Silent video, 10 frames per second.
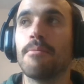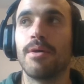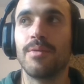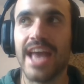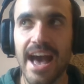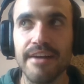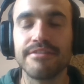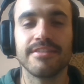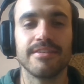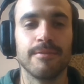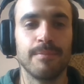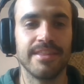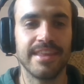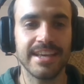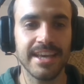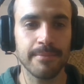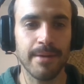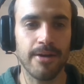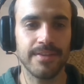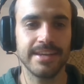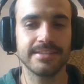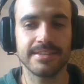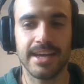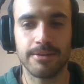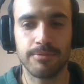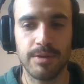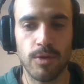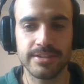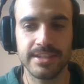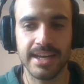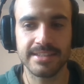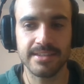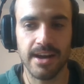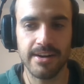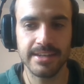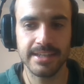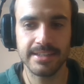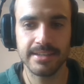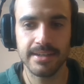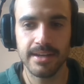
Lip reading: but we have been thinking about this and we want to get started